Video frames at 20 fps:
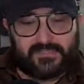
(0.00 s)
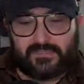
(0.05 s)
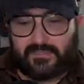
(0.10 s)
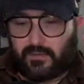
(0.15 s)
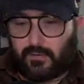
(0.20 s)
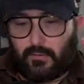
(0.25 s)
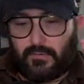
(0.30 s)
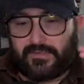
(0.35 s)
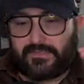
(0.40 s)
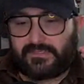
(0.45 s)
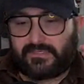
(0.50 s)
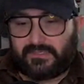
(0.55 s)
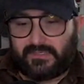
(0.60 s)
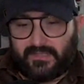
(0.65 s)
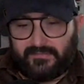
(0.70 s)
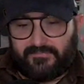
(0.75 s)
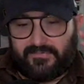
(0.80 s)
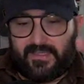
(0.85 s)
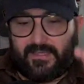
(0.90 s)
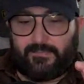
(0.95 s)
they're always the
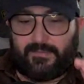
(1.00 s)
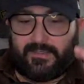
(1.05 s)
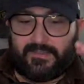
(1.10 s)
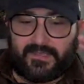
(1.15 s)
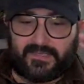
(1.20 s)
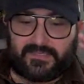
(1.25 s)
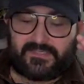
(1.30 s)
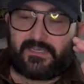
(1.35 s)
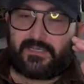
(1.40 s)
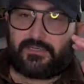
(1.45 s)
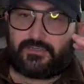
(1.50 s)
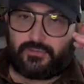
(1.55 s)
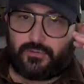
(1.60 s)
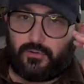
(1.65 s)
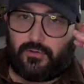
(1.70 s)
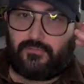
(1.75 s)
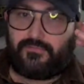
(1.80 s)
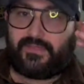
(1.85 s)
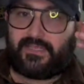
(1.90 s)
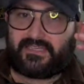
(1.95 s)
family that's in
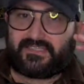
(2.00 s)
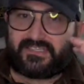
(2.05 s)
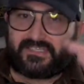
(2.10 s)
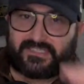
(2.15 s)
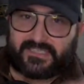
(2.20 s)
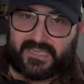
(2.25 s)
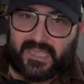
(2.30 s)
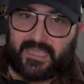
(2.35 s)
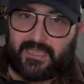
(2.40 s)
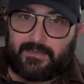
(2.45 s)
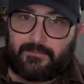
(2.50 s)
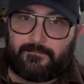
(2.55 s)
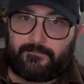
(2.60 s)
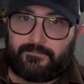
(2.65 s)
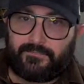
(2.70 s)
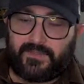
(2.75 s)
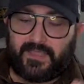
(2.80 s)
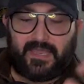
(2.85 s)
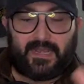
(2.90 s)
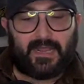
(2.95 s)
control of the estate.
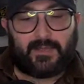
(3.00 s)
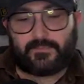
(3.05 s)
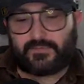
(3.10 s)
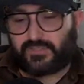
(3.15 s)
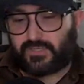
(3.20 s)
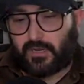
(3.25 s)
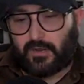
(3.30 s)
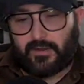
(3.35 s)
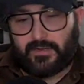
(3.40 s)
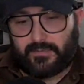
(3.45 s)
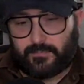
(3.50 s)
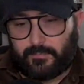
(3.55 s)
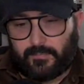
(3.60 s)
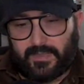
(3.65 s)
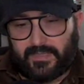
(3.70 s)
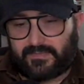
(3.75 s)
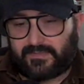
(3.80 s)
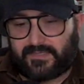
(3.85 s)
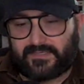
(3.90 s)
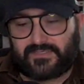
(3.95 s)
And I'm sorry to
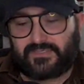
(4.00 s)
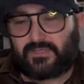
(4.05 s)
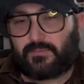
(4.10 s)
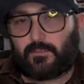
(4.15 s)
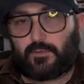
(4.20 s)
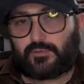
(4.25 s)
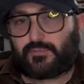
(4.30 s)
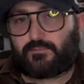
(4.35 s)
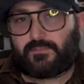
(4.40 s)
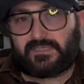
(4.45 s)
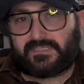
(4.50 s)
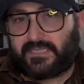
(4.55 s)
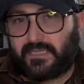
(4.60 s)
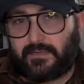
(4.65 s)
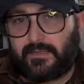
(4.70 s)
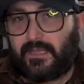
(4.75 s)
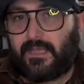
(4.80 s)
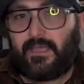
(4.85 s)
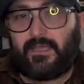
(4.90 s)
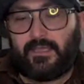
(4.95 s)
make this the most
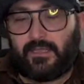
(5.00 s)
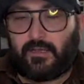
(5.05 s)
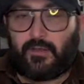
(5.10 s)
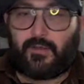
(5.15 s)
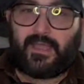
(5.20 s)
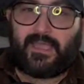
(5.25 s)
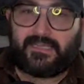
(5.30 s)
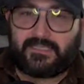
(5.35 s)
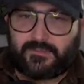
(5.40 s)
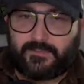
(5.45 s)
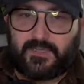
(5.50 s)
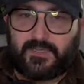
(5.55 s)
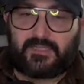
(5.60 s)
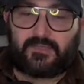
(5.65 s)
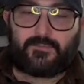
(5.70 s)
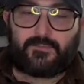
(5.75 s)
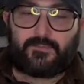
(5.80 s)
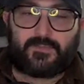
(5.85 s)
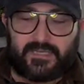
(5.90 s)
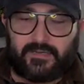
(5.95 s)
I hate to be the
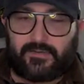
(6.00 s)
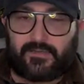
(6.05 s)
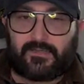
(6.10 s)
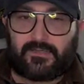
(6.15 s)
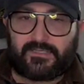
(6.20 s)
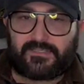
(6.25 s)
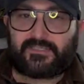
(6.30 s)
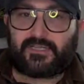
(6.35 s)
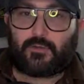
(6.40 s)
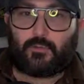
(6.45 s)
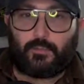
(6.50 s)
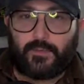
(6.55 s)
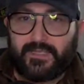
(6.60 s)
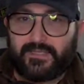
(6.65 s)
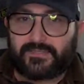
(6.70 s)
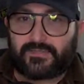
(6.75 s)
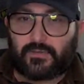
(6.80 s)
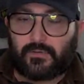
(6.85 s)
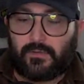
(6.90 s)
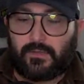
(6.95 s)
materialistic
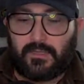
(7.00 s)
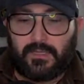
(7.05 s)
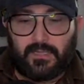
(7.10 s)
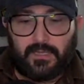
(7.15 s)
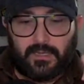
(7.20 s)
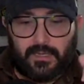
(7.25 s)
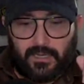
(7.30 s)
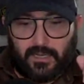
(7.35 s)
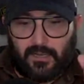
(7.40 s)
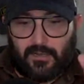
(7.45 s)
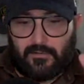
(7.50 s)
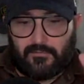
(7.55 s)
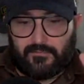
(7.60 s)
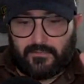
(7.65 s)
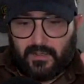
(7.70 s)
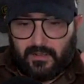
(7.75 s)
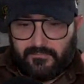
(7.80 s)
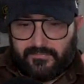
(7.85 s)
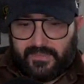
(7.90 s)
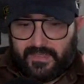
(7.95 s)
weasel
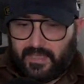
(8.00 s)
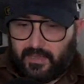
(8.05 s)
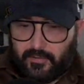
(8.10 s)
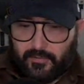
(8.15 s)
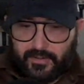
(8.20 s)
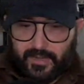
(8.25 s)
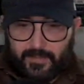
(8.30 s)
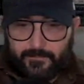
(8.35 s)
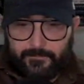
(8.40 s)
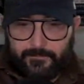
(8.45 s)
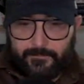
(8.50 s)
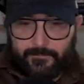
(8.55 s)
of the internet,